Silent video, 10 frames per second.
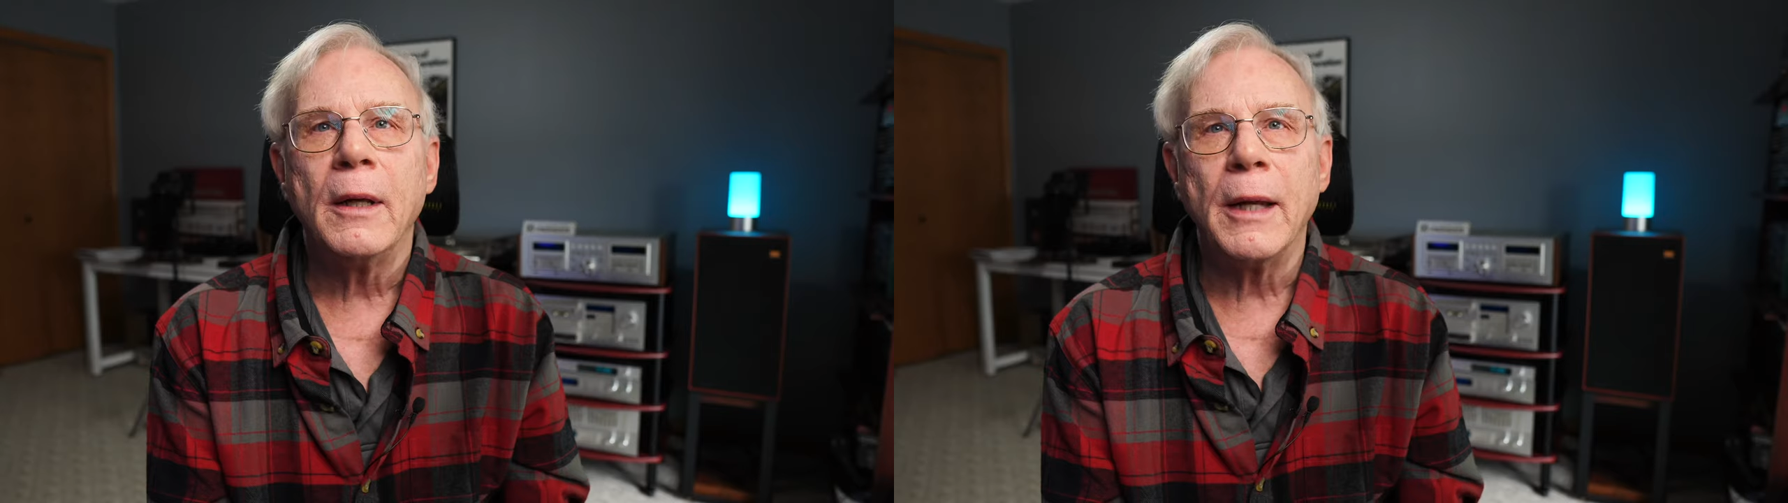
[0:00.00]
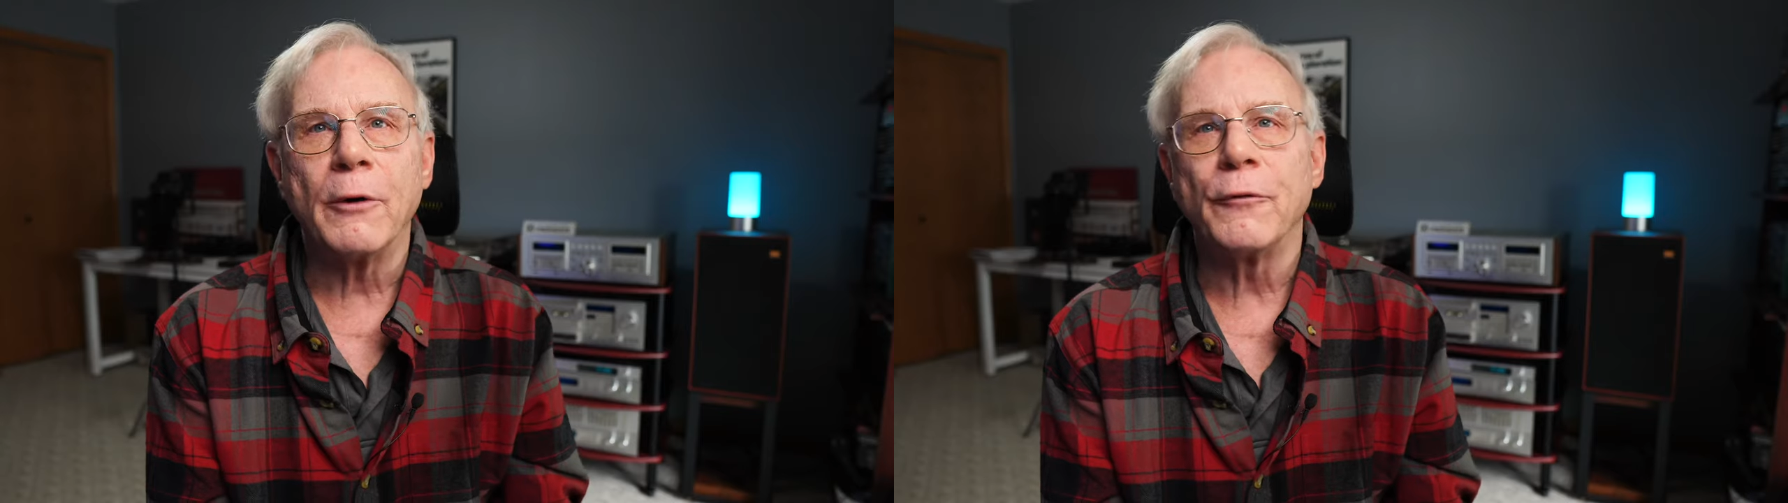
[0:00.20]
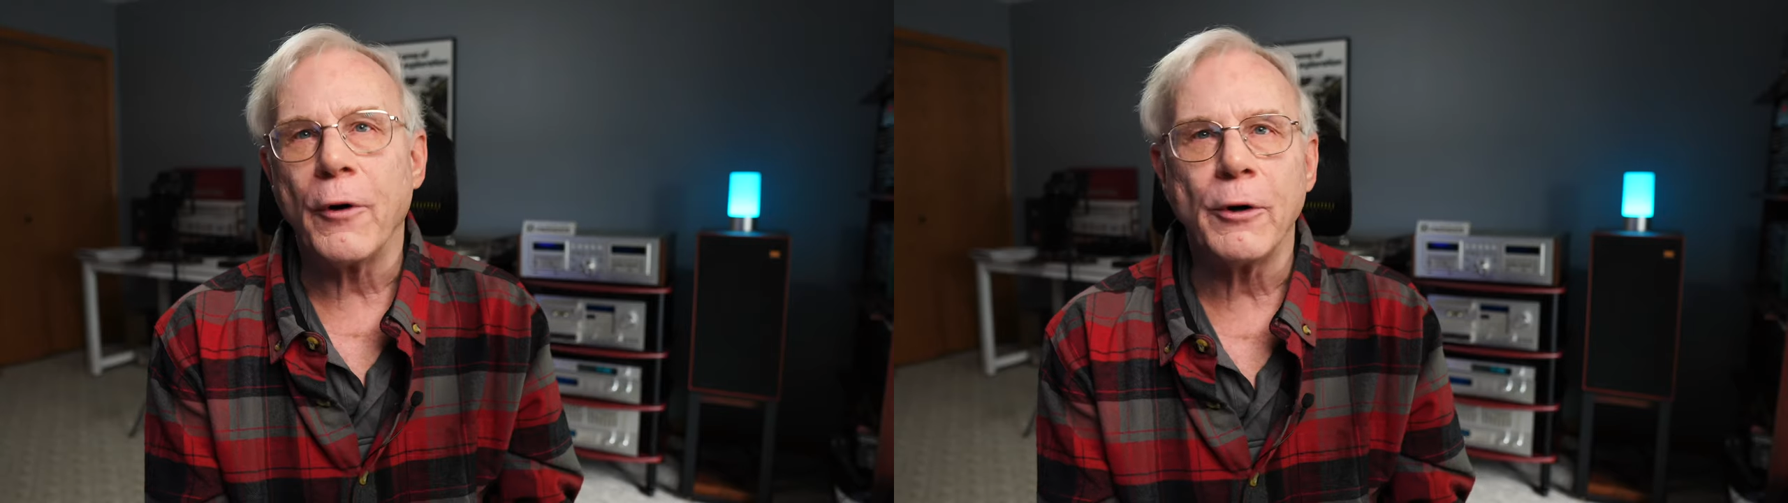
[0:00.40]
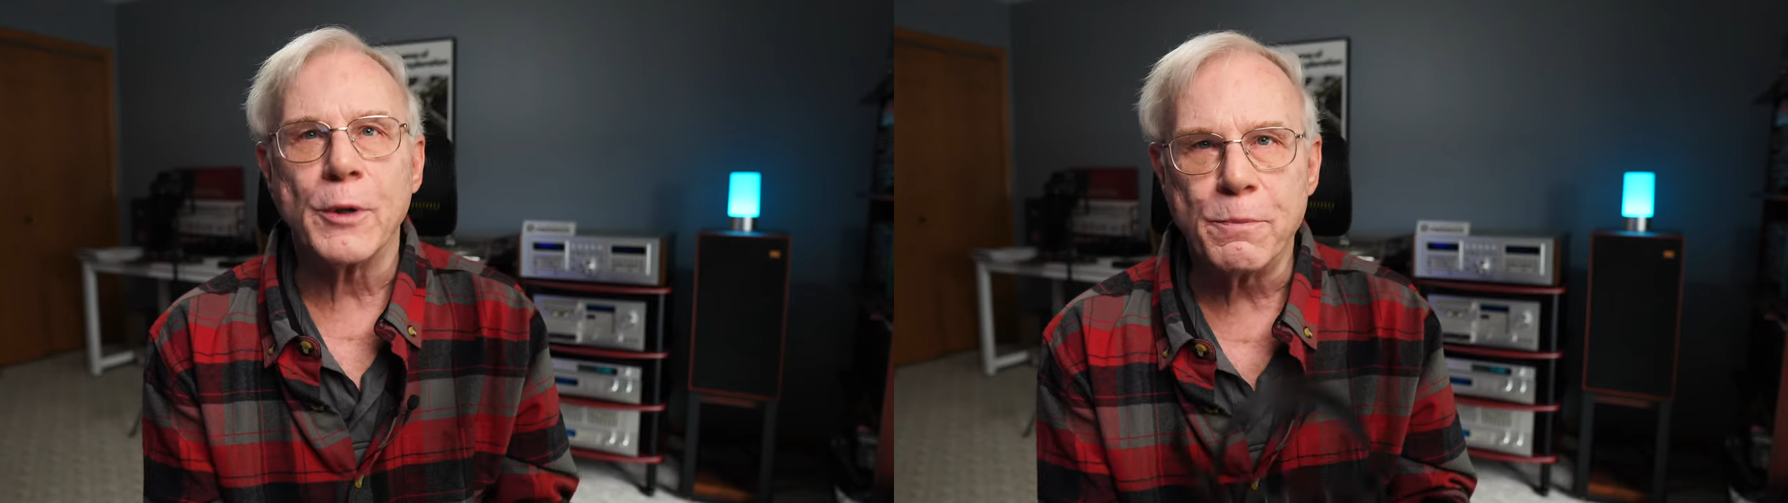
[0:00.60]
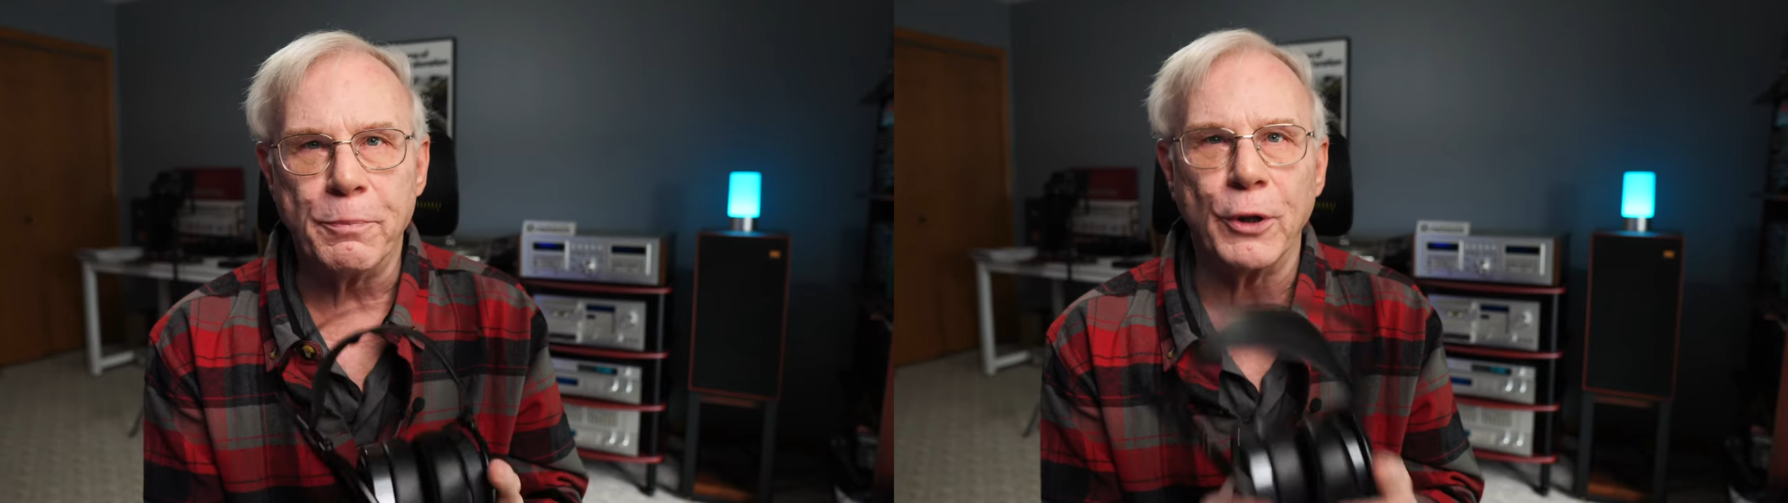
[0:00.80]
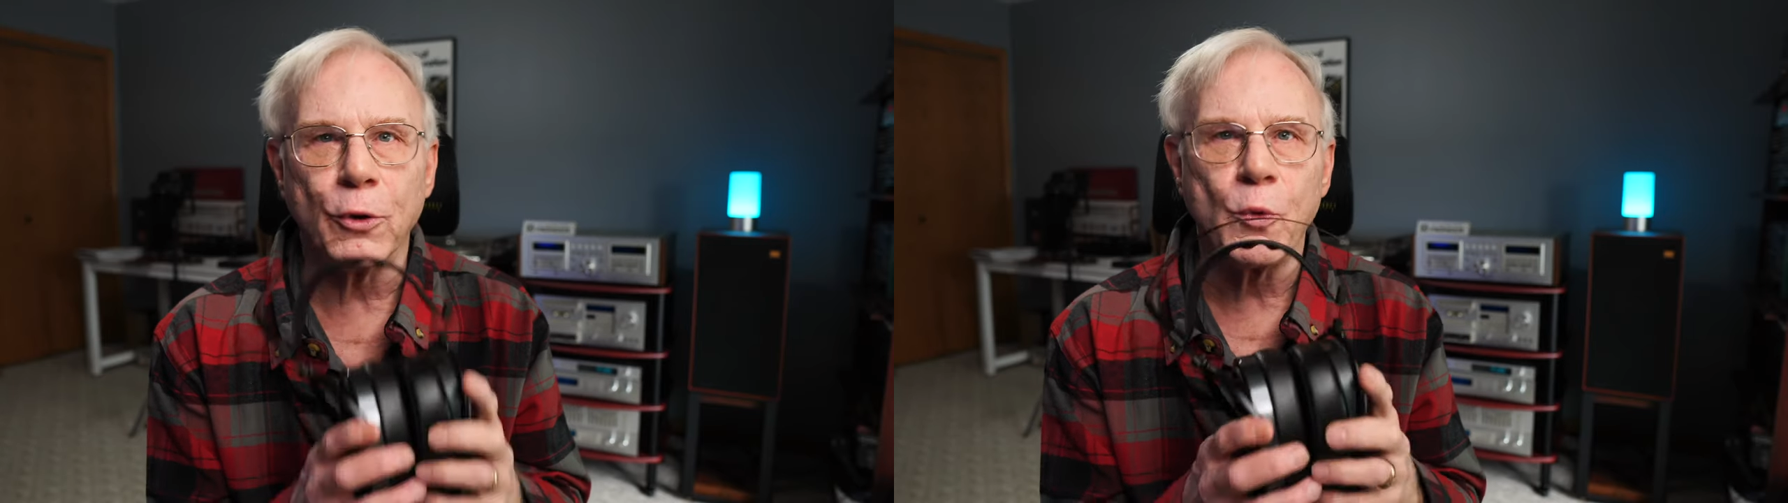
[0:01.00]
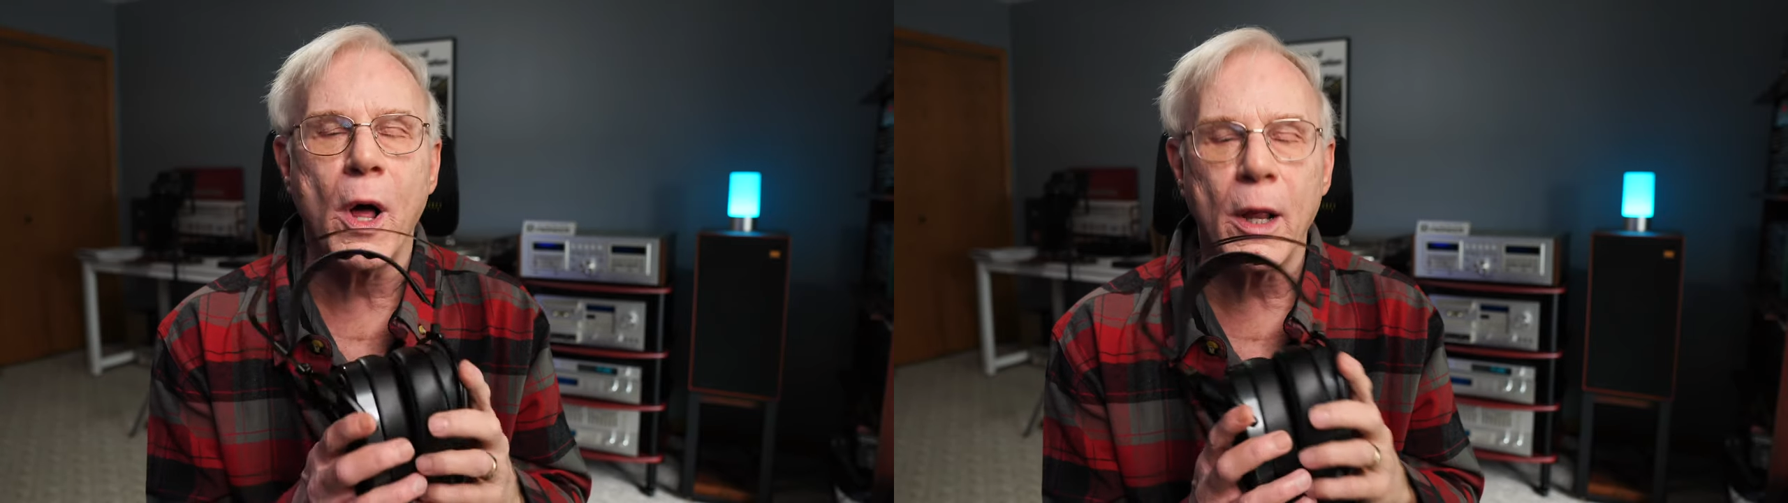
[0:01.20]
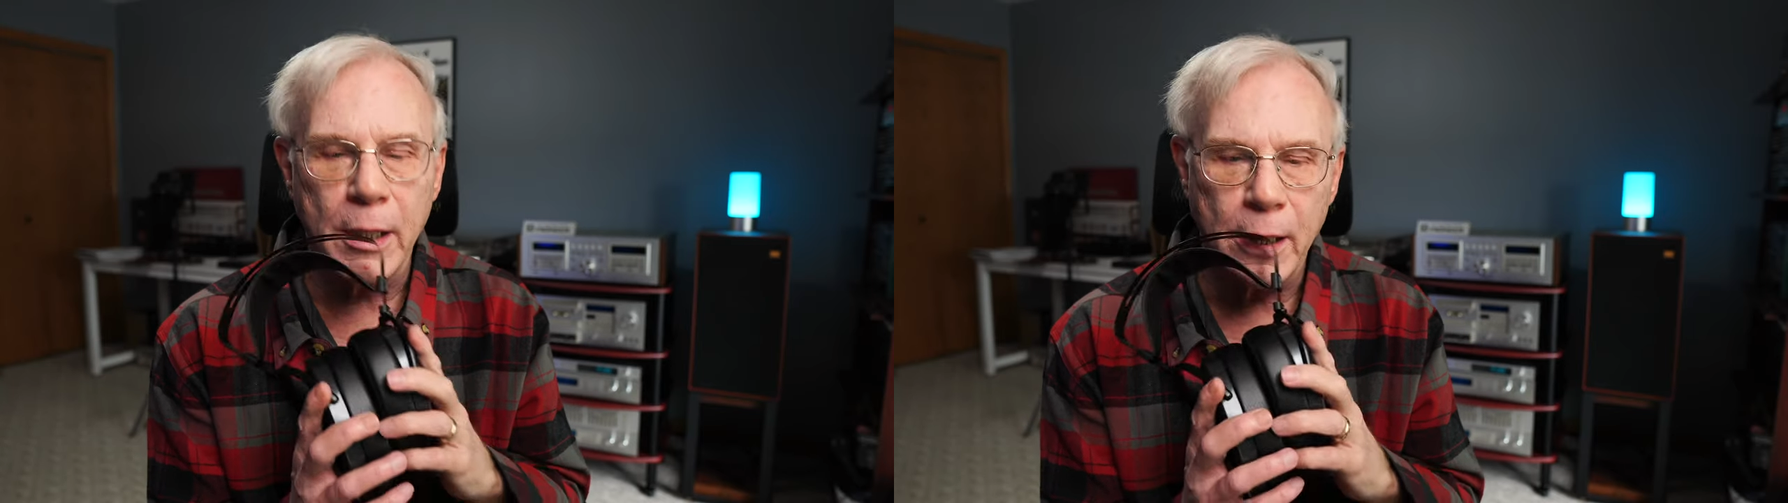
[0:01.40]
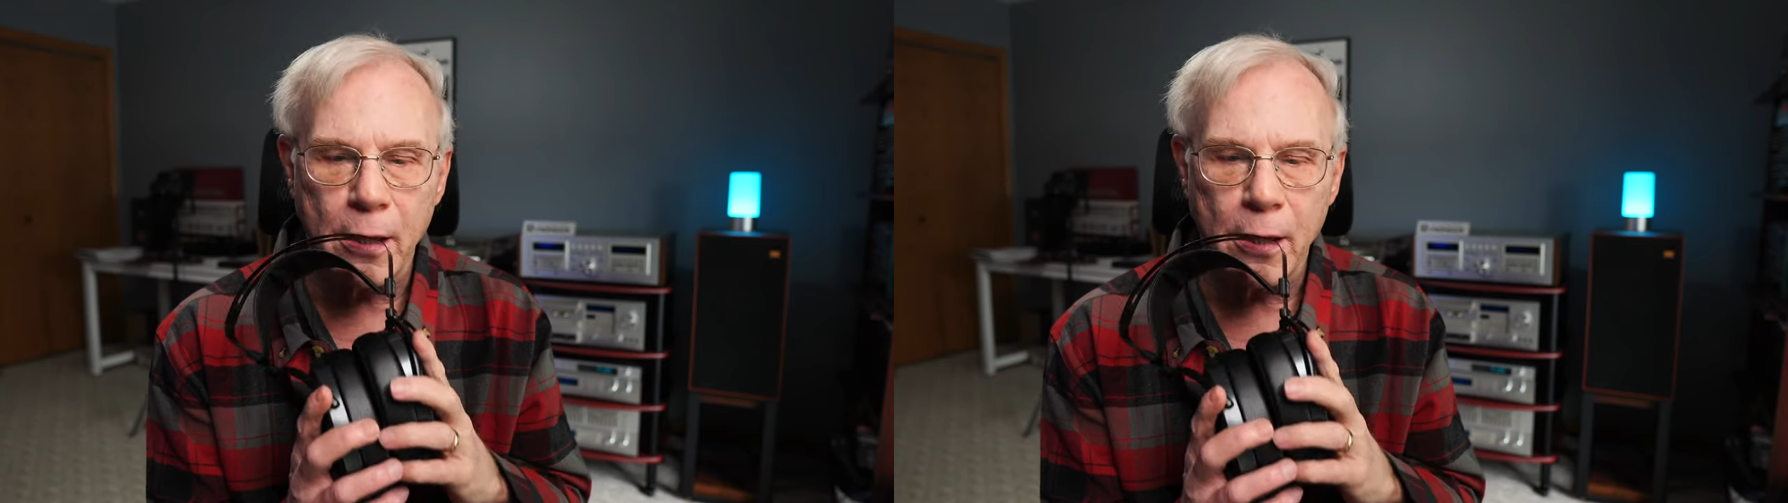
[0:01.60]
Now, as far as build quality